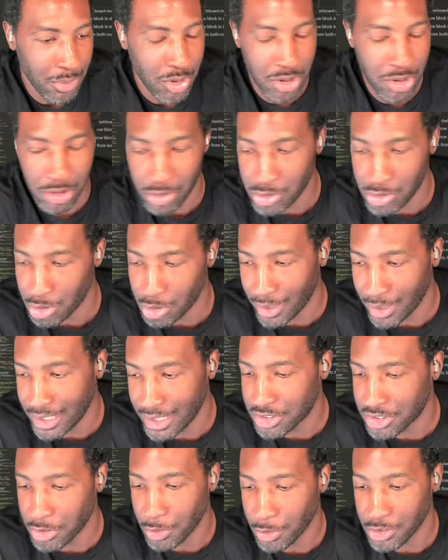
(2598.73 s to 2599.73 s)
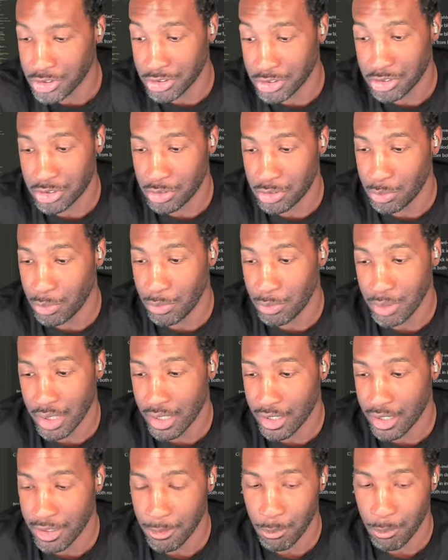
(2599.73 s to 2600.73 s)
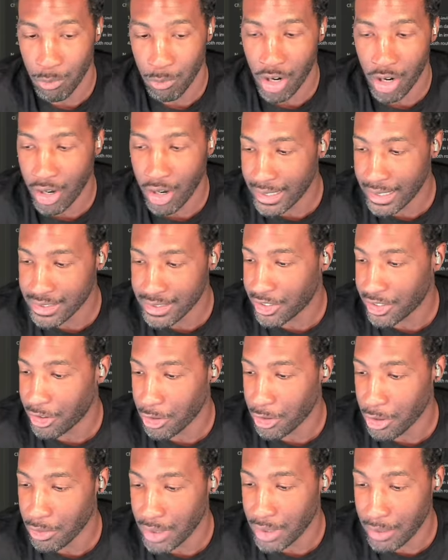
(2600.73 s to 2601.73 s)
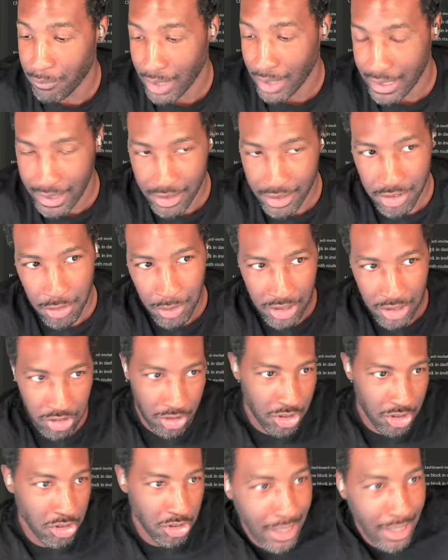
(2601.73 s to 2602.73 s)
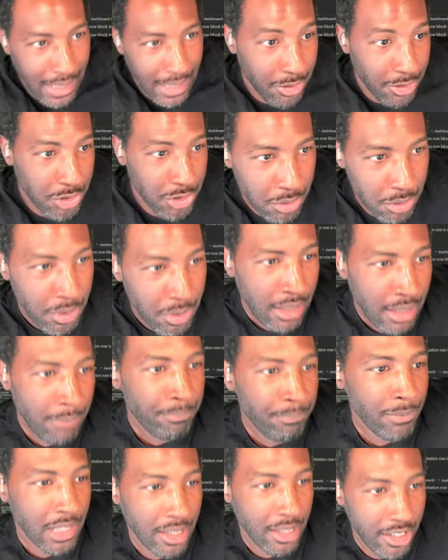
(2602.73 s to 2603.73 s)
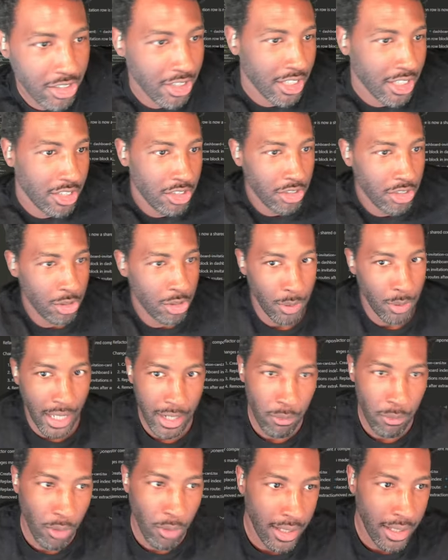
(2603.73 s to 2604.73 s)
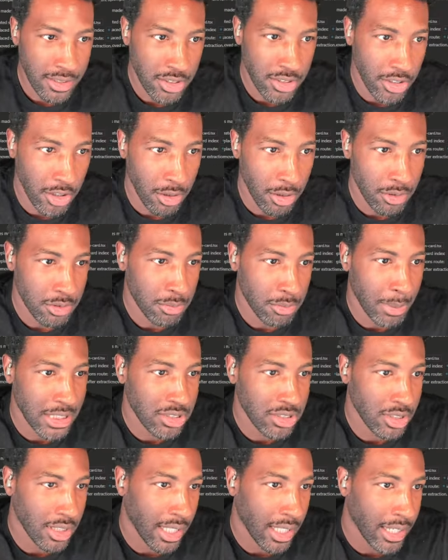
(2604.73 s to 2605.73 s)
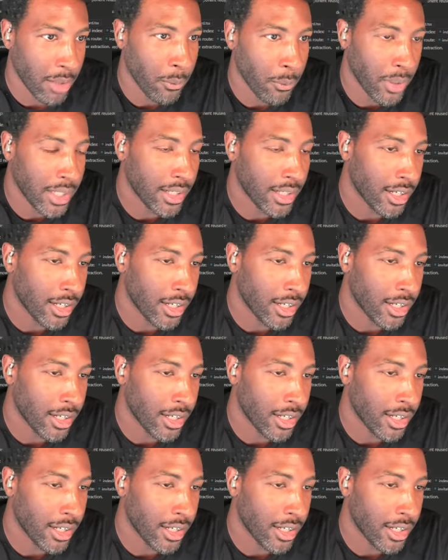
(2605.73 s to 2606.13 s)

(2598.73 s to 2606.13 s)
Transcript: do joins or just do raw SQL if I need to. And Drizzle allows you literally to do like raw SQL, especially like when